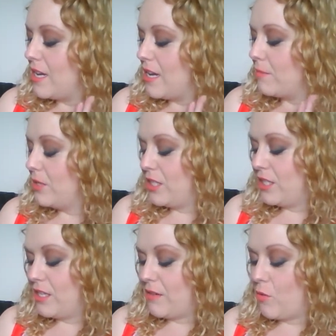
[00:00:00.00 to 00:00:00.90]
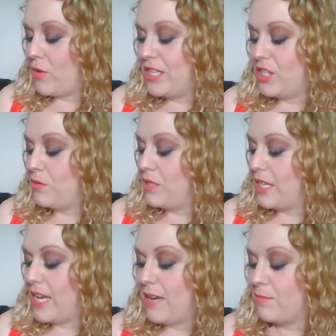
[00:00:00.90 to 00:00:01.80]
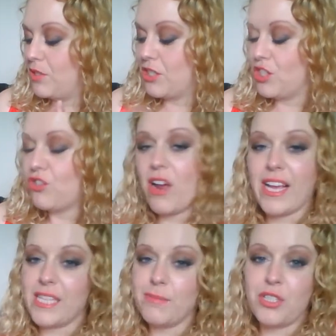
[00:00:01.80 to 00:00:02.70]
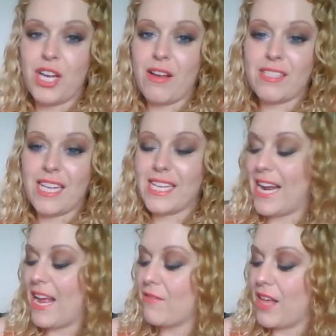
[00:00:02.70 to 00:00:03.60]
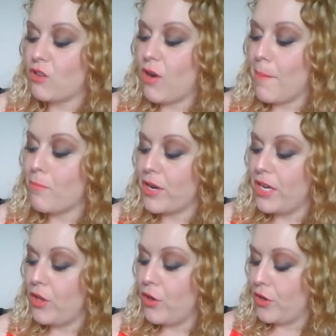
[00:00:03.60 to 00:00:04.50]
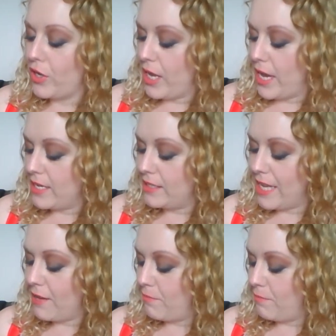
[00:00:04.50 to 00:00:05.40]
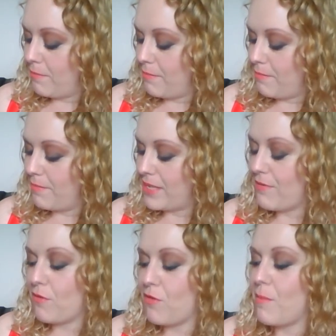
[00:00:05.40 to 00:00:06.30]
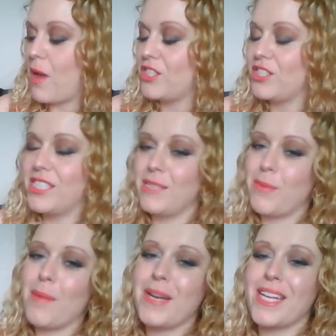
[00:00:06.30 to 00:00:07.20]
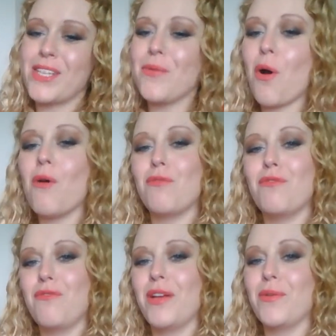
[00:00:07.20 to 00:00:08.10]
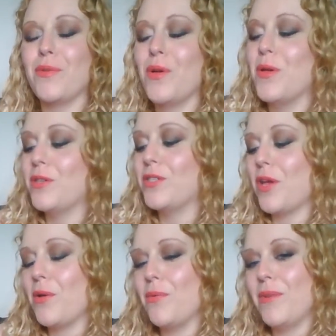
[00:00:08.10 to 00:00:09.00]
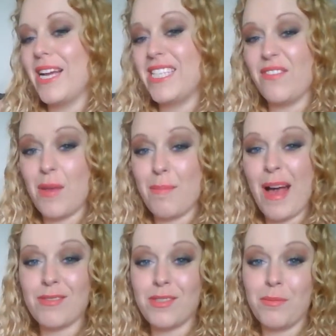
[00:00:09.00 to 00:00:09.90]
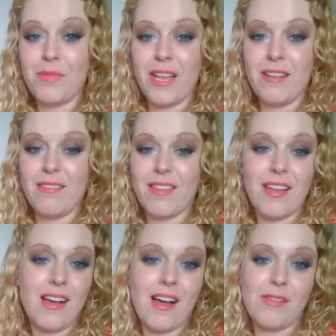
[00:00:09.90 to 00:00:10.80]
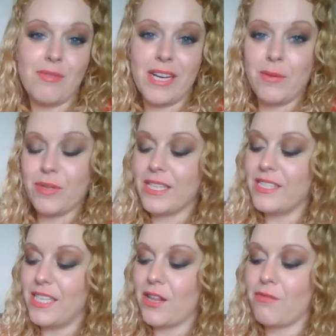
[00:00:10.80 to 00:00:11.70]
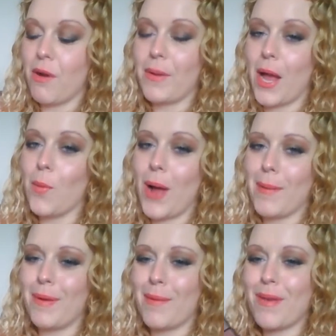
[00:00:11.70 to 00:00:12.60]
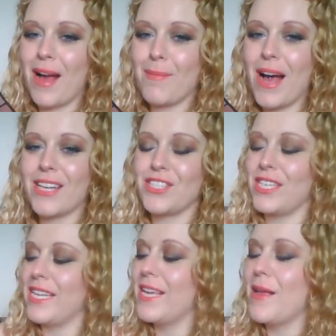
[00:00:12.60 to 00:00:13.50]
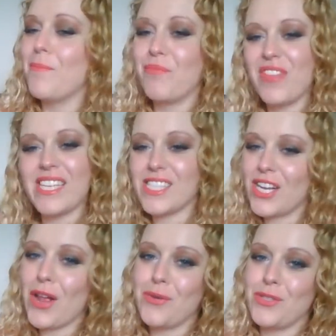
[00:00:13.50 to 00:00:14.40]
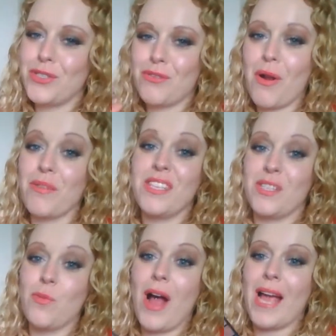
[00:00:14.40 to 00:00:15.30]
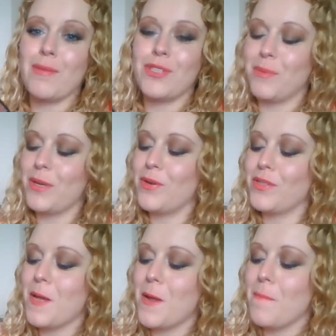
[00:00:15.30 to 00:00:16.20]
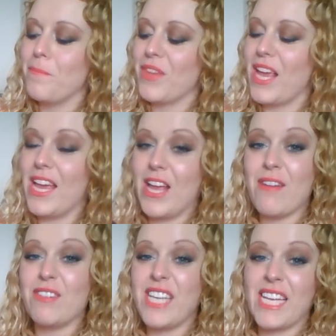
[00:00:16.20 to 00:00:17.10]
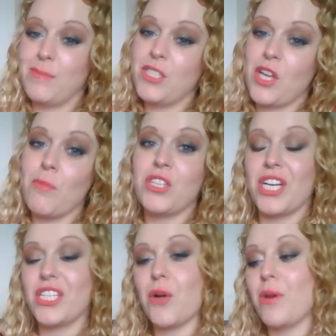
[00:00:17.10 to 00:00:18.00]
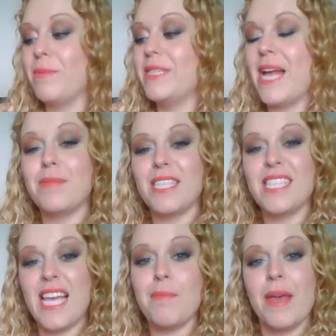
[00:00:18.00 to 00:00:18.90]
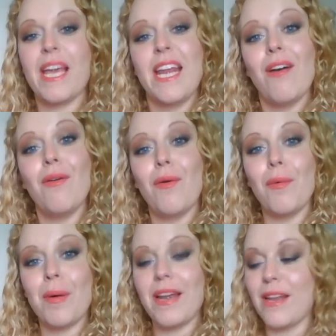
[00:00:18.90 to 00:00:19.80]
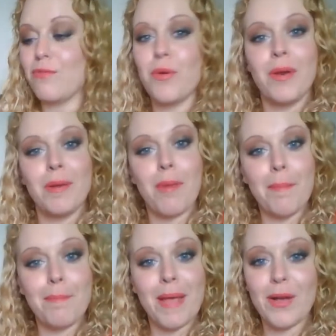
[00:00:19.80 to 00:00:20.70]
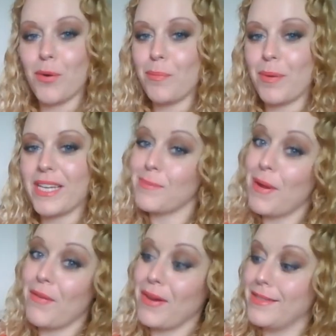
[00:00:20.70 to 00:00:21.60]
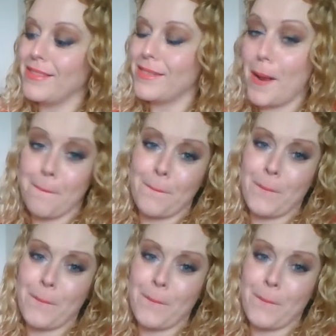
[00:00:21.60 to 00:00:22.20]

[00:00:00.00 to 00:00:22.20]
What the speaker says: I'm gonna avoid using it. I'm just gonna try and get as much out as I can out of that cranberry look and save it for emergencies. But I mean, I don't often feel so negatively about something that I really would consider throwing it away, but I'm actually this close to throwing this away just because it irritates me so much and I don't want to be tempted to keep picking it up and it ruining my makeup experience. So